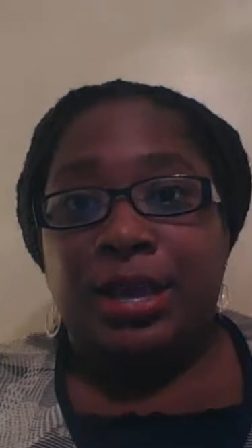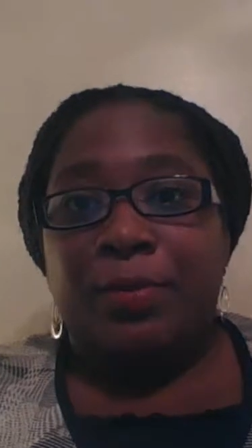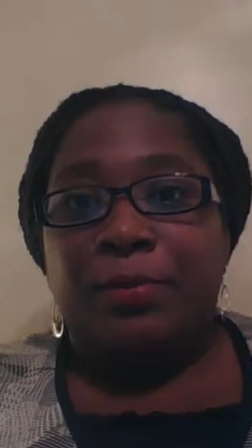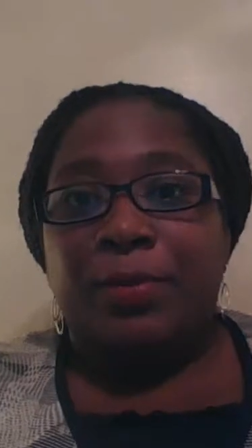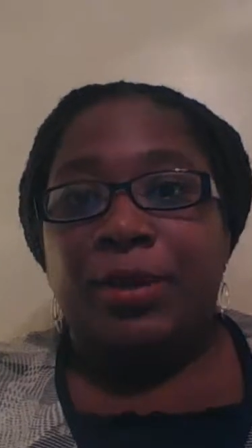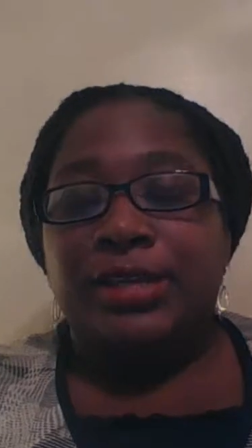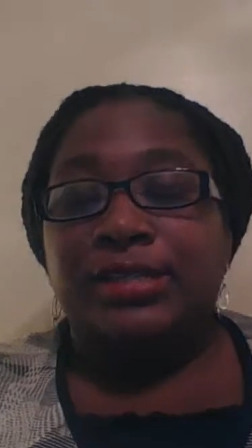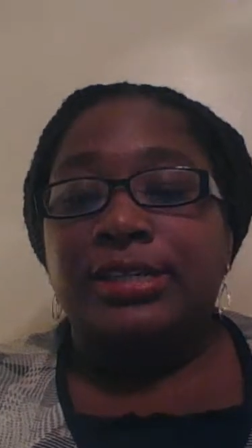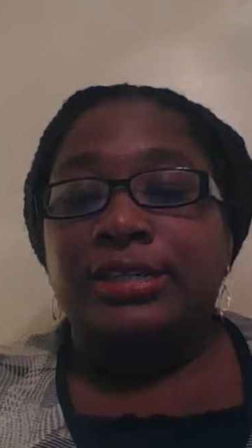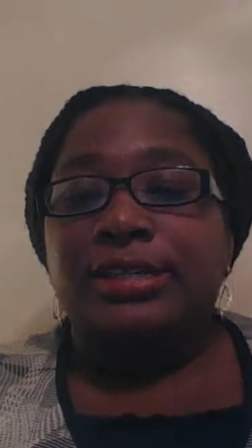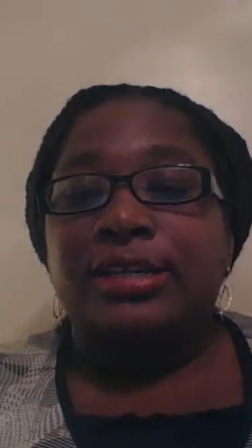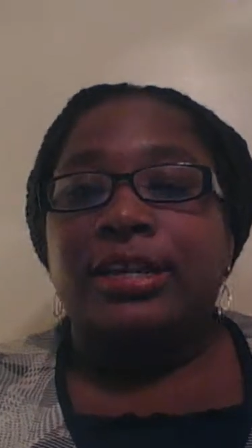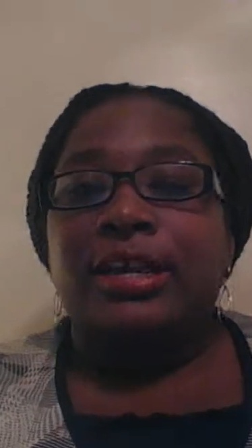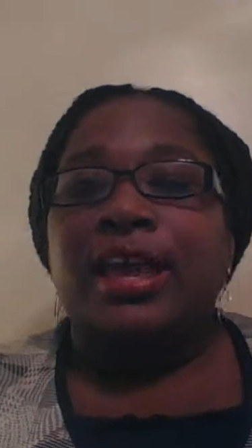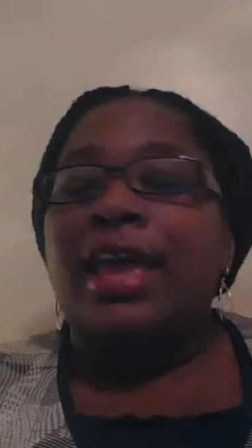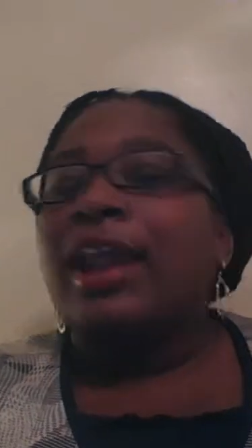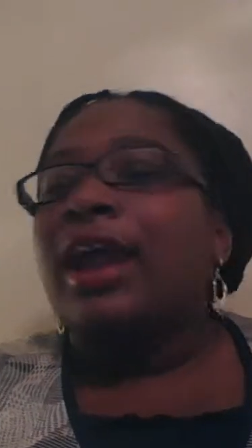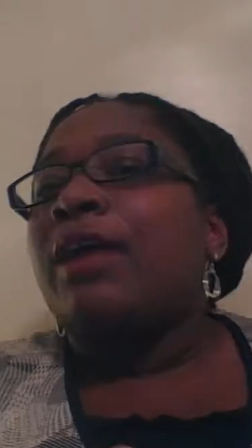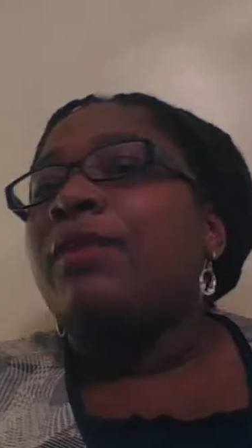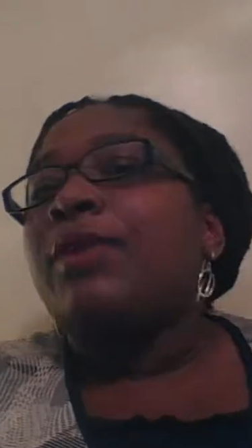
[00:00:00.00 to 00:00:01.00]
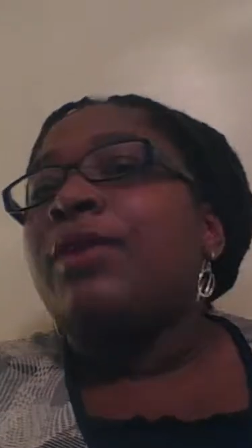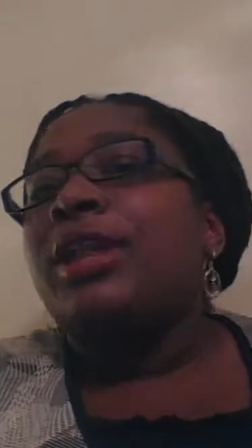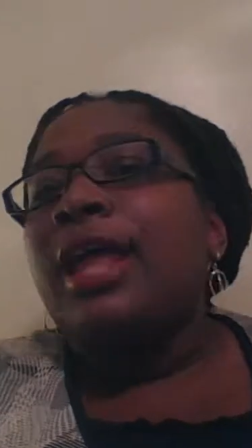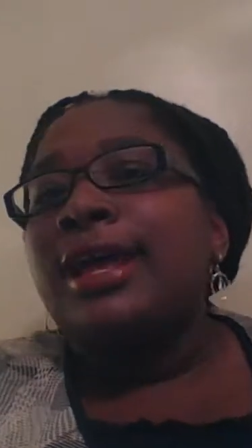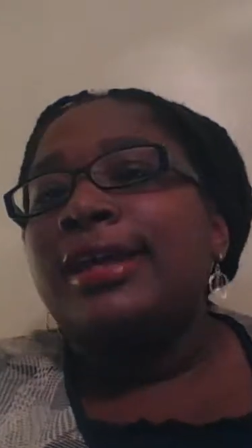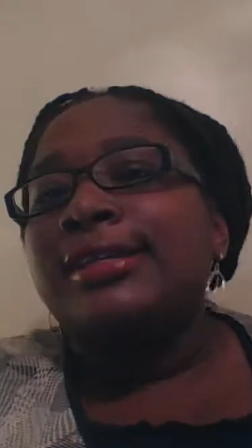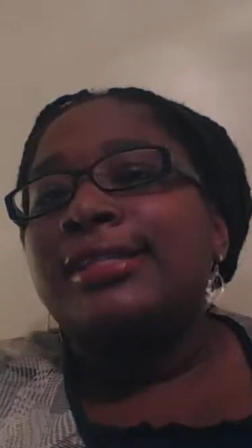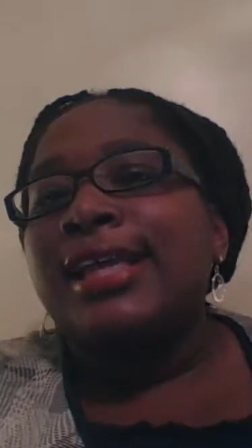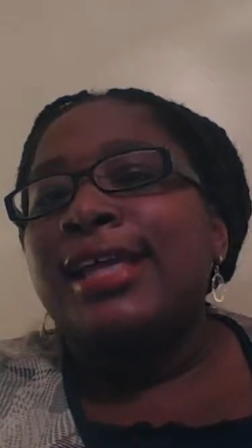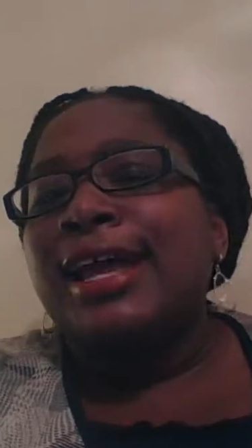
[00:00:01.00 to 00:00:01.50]
basically. And I
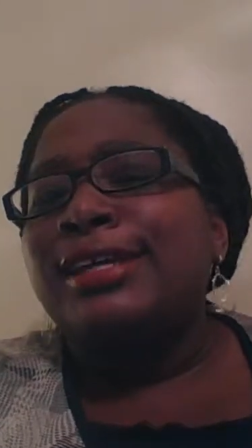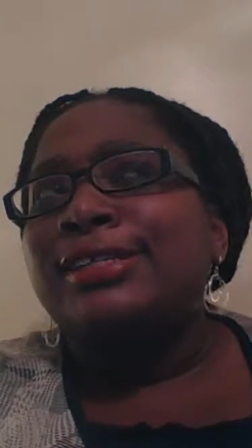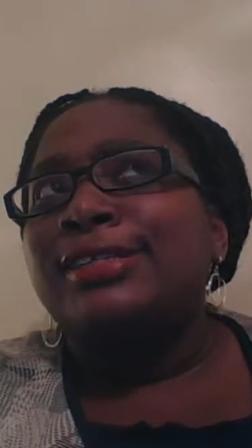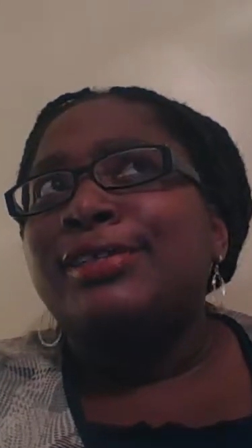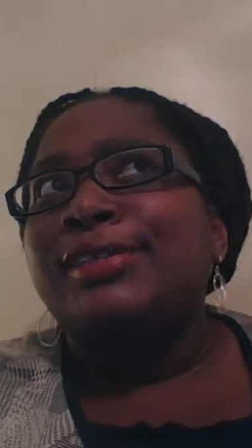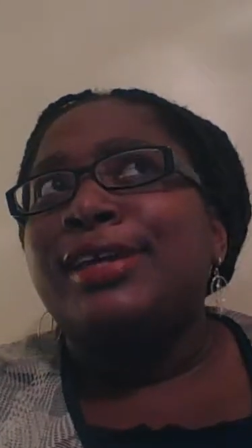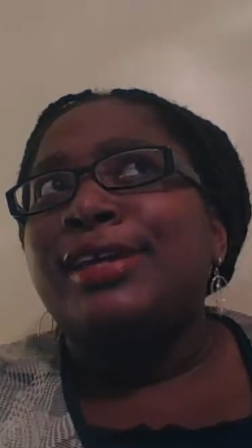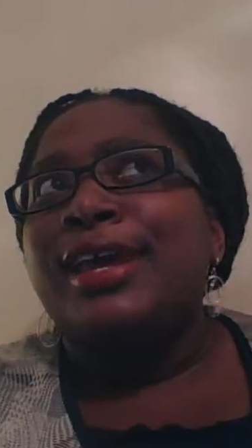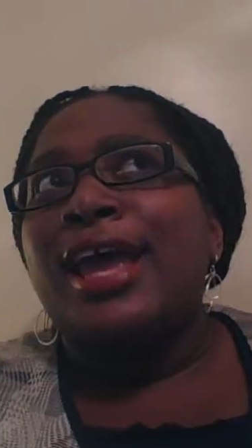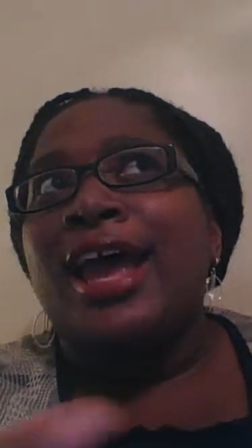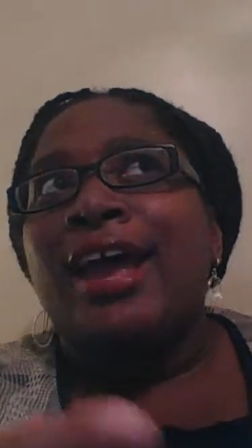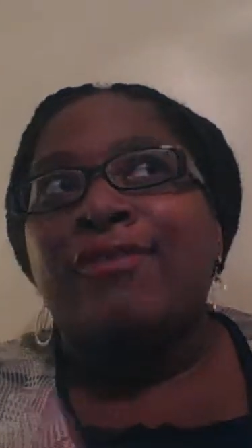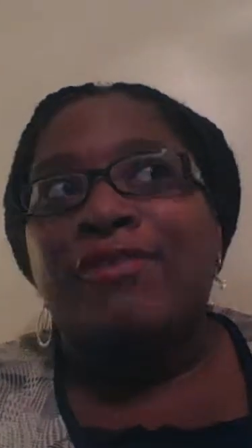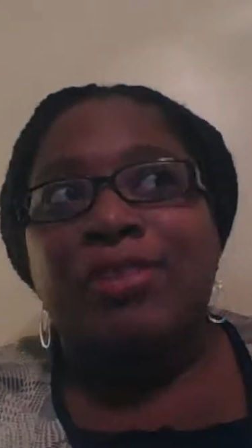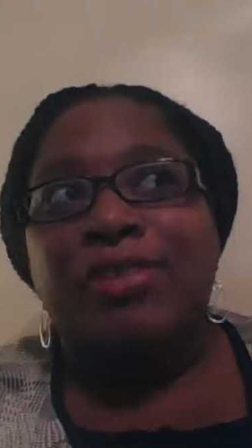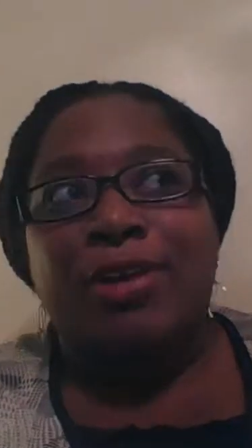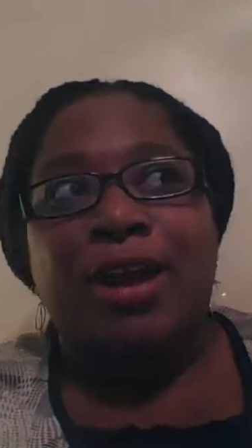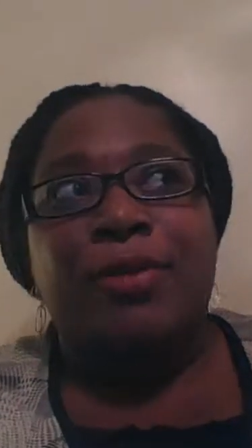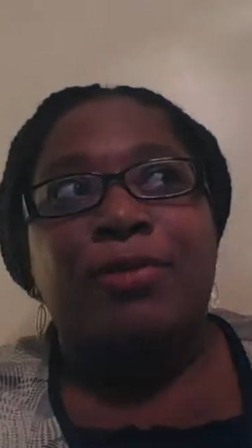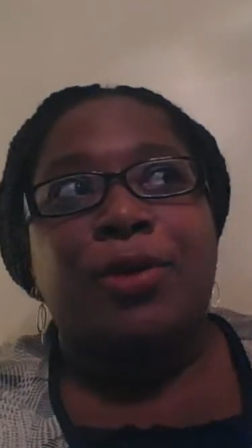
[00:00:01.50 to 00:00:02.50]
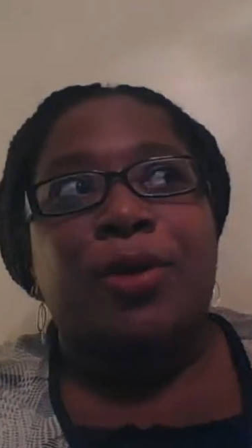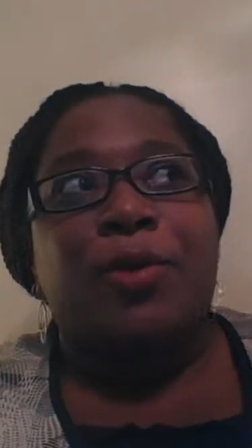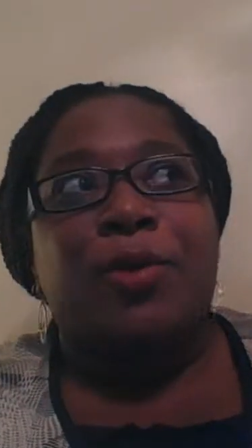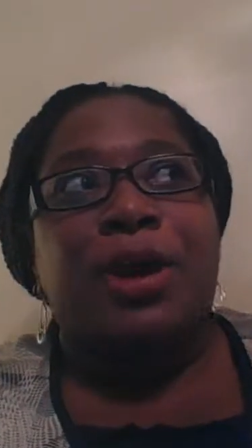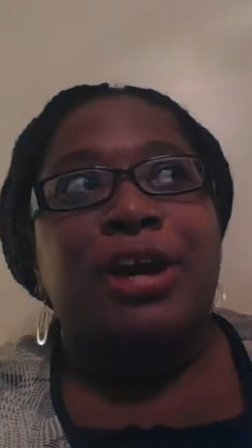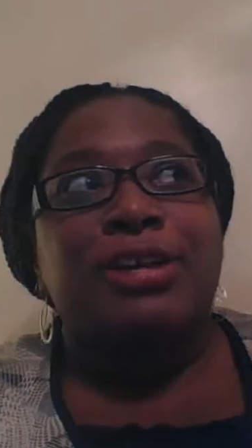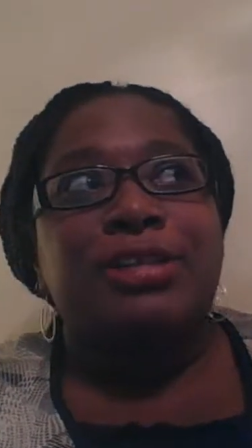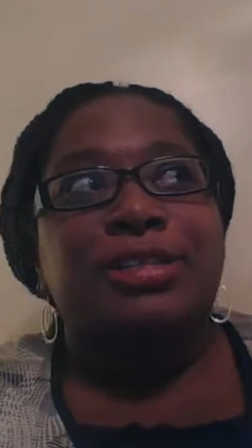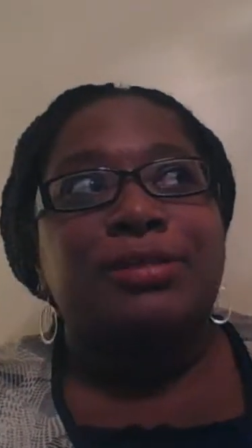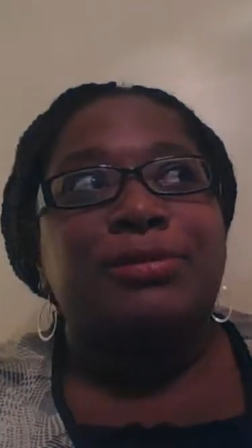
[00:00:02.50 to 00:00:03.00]
realized actually after I
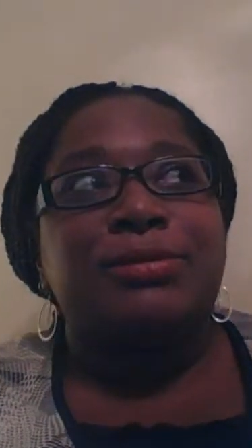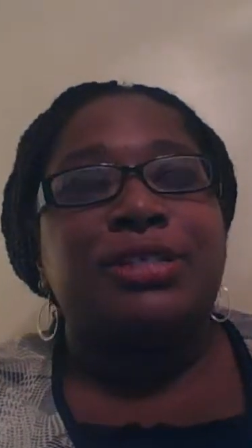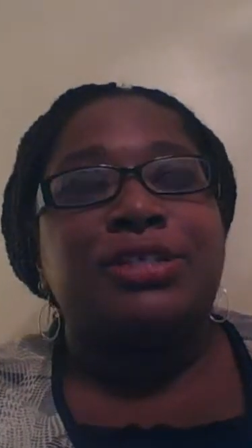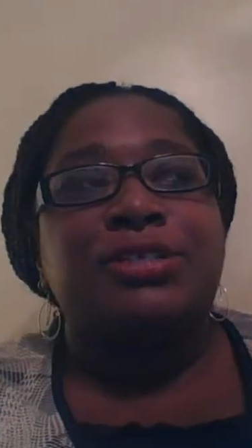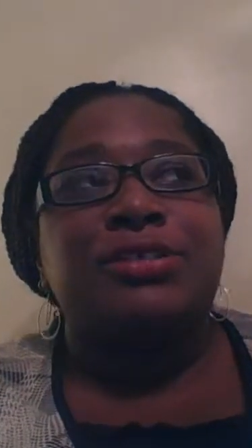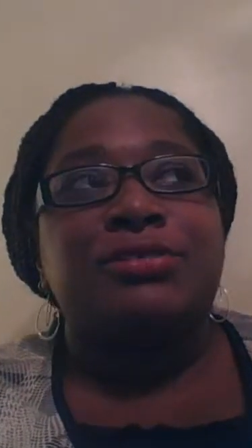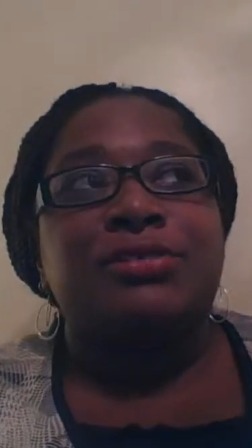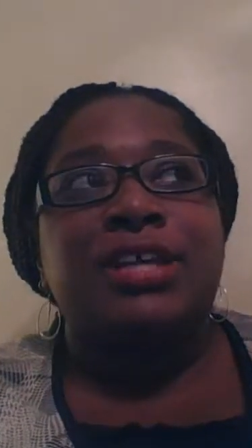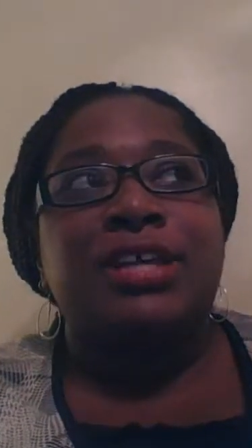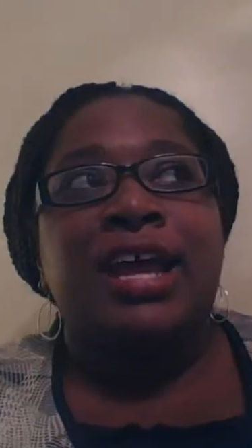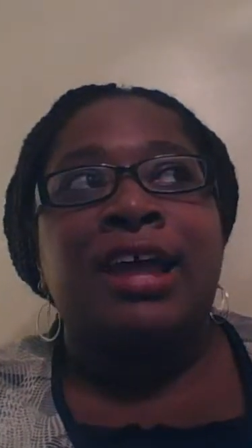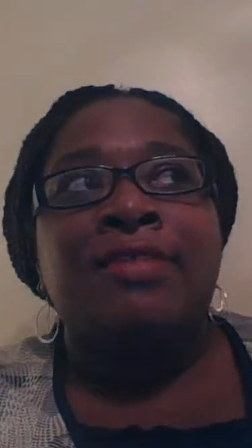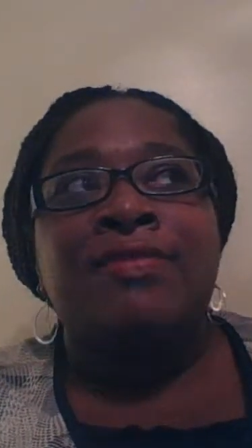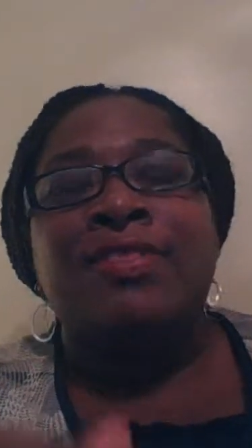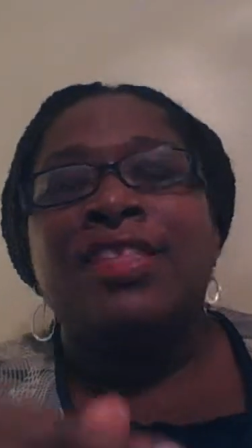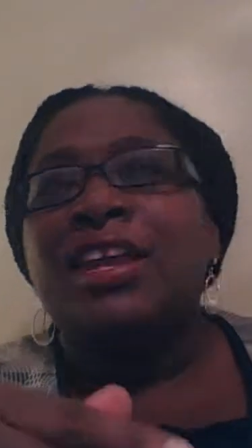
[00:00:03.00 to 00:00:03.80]
required them to do that,